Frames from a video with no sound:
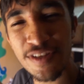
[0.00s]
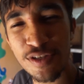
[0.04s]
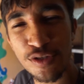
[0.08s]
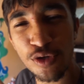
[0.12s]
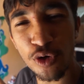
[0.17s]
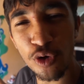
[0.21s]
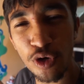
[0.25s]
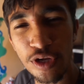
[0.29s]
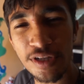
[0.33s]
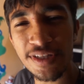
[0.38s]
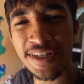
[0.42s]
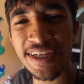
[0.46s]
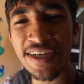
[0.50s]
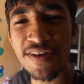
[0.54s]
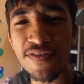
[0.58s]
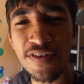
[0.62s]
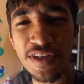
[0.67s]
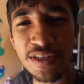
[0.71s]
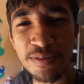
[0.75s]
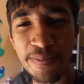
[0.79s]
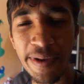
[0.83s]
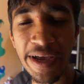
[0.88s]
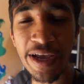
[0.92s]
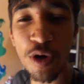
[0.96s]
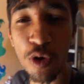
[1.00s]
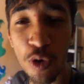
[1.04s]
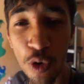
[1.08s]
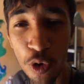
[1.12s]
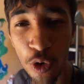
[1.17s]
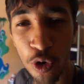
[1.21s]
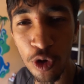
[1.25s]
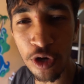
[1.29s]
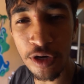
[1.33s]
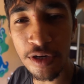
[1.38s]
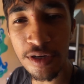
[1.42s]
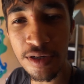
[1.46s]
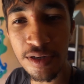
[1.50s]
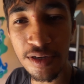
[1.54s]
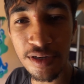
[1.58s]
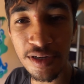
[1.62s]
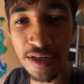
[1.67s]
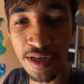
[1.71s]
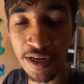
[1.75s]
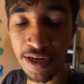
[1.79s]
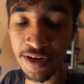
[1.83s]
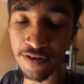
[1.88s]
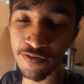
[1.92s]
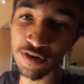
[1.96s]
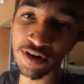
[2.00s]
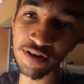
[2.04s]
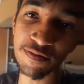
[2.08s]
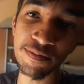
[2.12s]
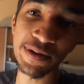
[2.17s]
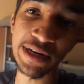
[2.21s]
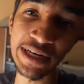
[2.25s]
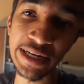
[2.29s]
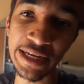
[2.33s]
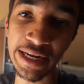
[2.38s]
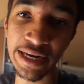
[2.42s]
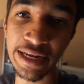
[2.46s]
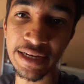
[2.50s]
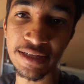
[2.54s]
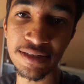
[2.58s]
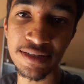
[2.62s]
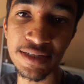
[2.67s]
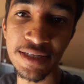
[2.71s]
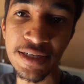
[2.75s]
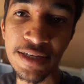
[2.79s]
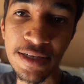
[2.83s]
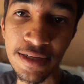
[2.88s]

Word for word: this whole thing was my own, it would have been crazy.